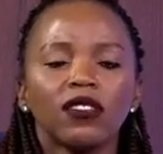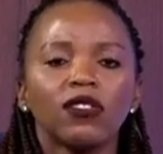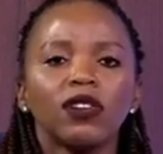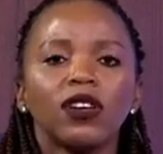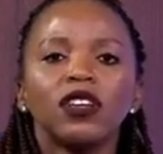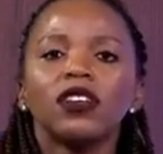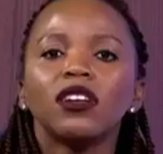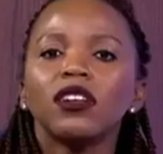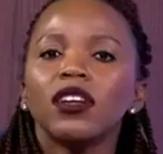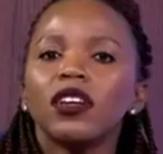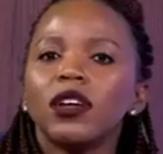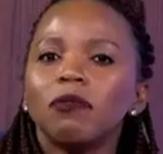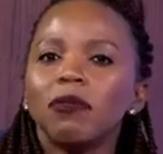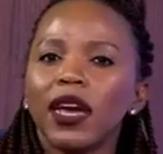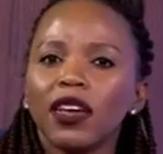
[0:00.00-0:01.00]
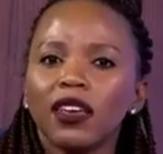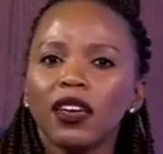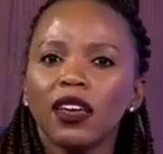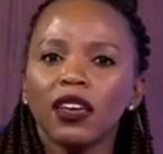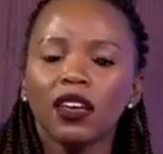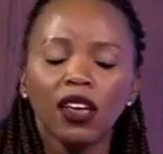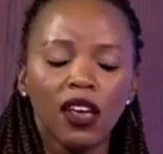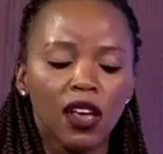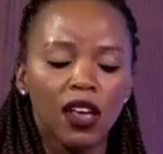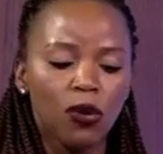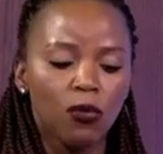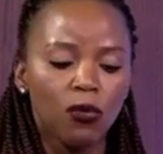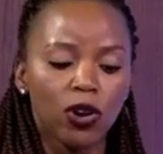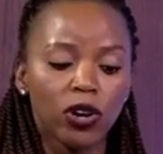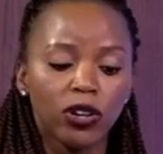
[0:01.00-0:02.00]
So in a banking
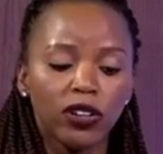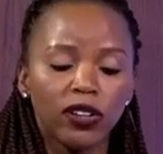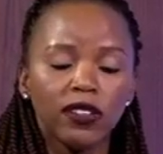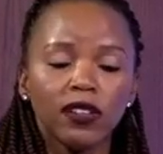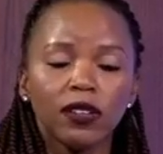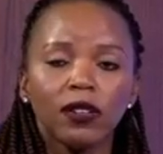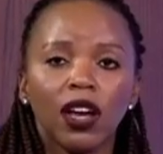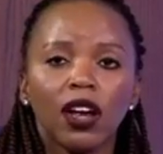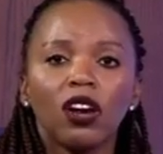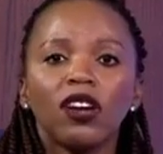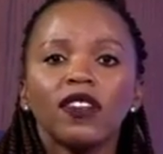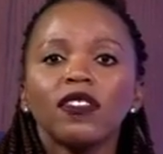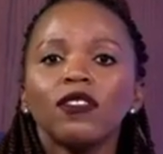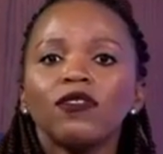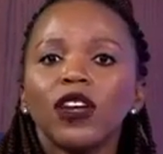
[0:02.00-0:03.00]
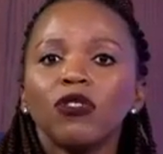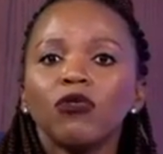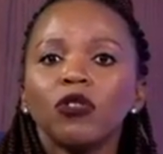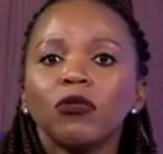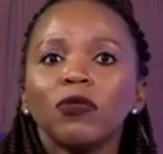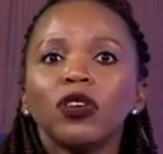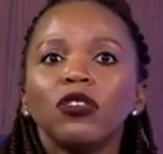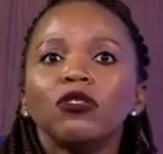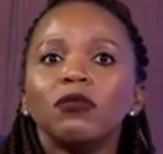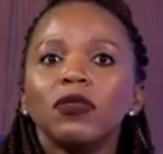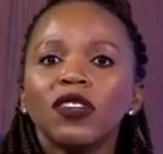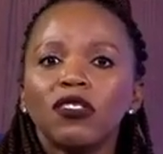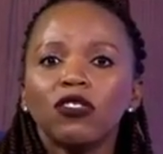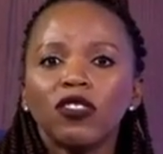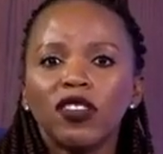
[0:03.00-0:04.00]
world, a loss event would be you
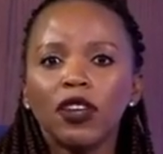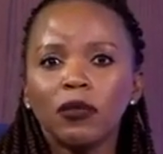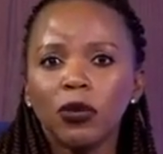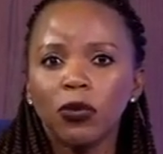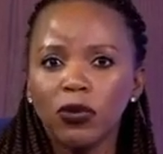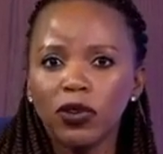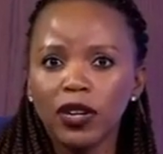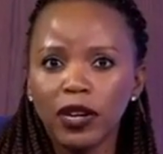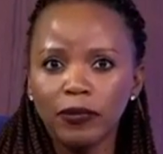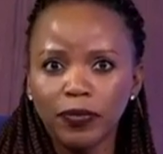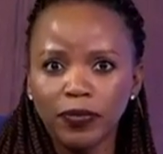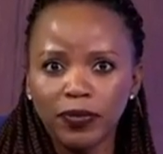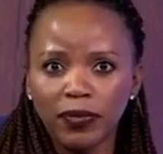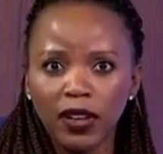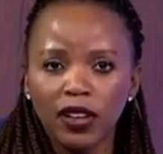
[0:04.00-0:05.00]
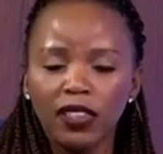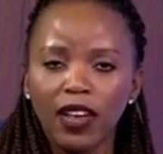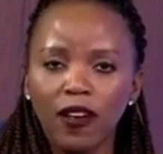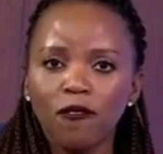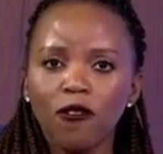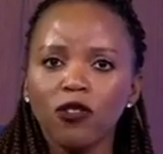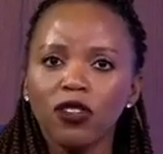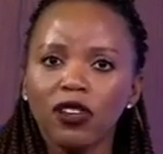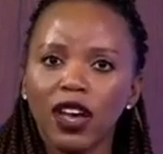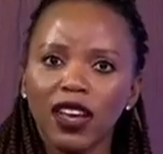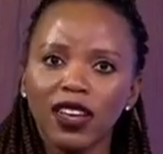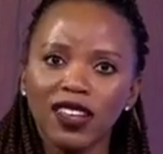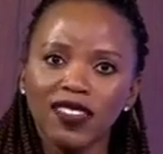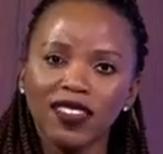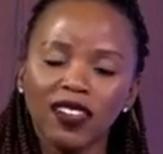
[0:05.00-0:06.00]
missed your debit order. Therefore, I
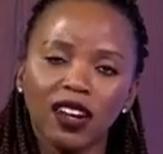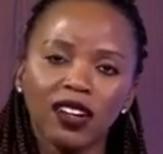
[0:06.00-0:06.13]
can start